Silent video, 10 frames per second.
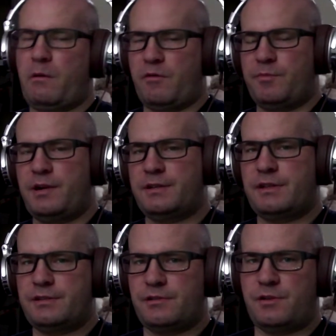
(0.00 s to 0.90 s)

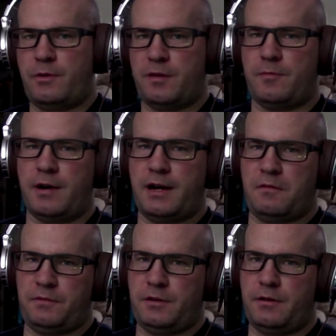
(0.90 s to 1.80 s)
processors. You wanted more
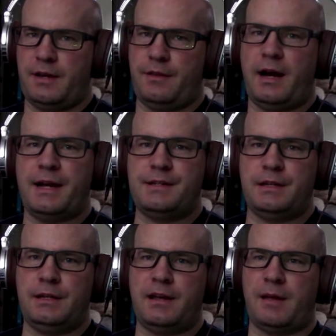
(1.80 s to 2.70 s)
airflow, and the
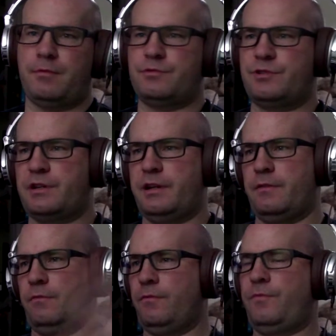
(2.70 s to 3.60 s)
IDE cables just kind of
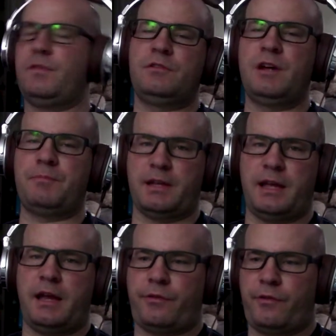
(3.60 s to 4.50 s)
filled up the
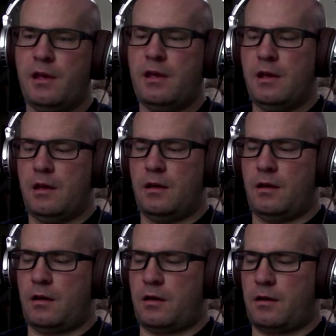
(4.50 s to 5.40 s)
case.
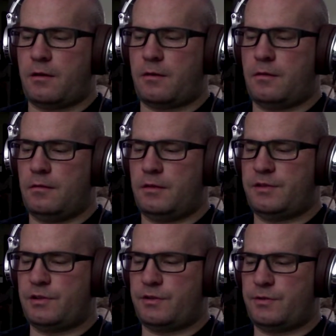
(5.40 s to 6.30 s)
And
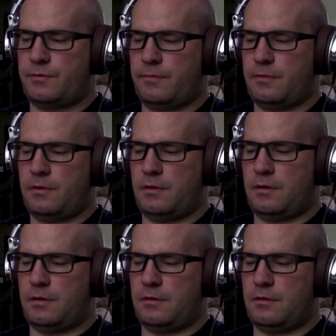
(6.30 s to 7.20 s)
so
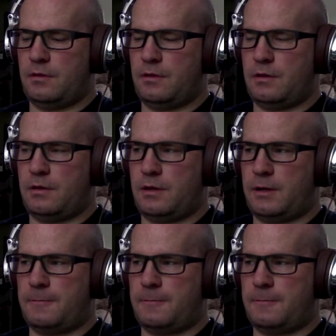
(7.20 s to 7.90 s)
I